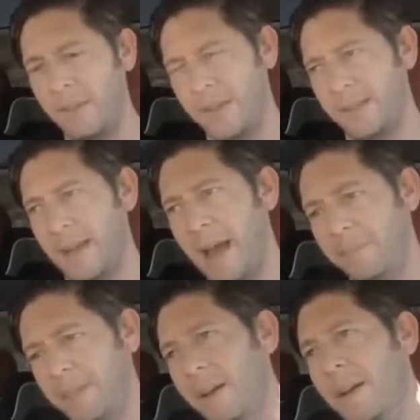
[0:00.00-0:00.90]
the
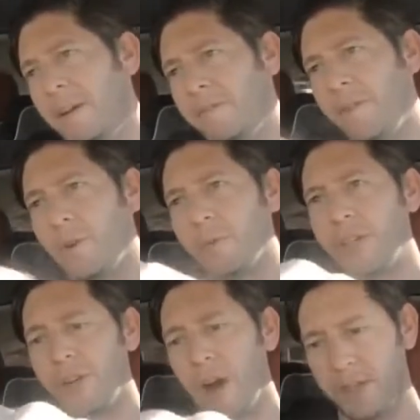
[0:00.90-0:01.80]
time to full
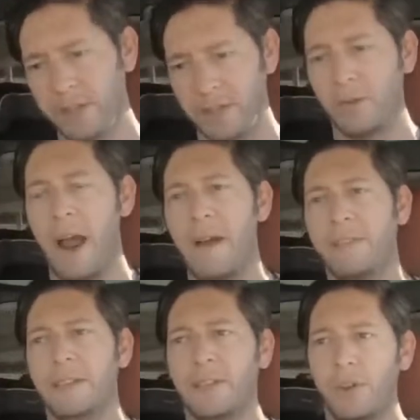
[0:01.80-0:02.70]
recharge, there's a graph
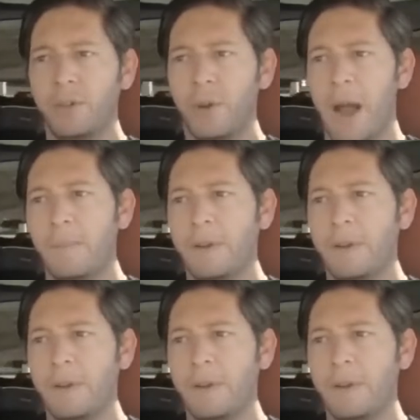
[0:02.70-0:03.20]
that shows you how